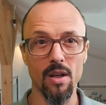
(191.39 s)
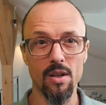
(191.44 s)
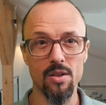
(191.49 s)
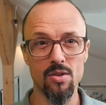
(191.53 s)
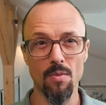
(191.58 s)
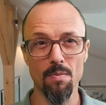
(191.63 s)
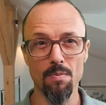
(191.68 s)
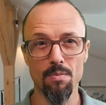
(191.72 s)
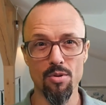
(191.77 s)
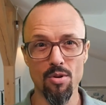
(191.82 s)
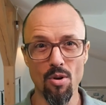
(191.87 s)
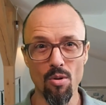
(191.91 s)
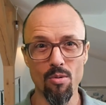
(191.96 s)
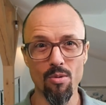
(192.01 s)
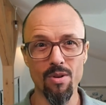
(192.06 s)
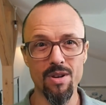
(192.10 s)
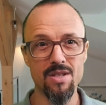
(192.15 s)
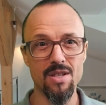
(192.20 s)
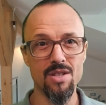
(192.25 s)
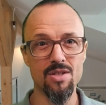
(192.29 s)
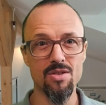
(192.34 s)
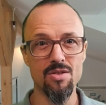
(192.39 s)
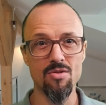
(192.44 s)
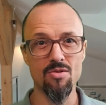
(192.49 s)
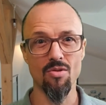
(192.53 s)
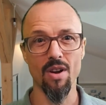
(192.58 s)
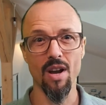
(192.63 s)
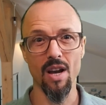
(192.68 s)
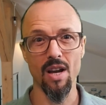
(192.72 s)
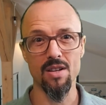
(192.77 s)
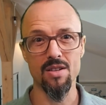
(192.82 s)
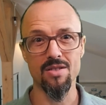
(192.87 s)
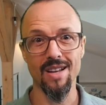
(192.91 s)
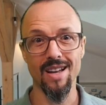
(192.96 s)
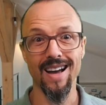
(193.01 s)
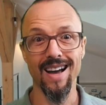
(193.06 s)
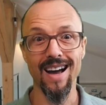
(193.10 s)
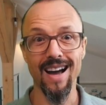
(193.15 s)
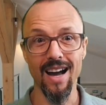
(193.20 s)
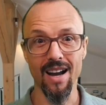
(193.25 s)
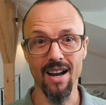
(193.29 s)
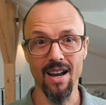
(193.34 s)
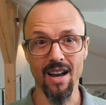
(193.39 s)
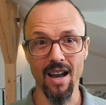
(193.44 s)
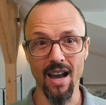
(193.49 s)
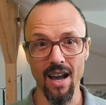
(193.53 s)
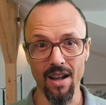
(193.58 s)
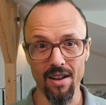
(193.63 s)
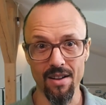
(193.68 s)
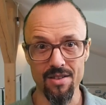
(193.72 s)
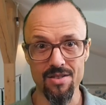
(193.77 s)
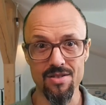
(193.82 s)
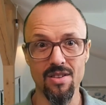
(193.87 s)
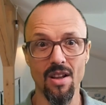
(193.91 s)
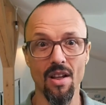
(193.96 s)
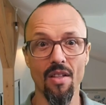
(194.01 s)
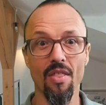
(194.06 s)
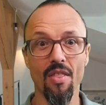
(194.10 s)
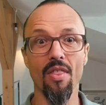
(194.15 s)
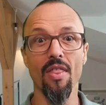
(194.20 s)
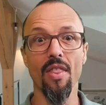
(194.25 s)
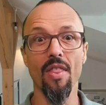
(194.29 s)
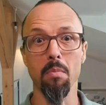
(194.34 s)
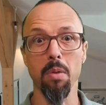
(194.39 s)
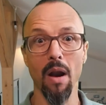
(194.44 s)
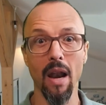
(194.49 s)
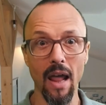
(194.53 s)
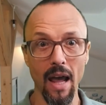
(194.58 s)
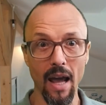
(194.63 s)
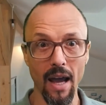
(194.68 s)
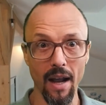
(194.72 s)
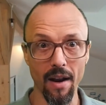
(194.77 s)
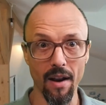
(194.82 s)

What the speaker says: So progress is tracked against the plan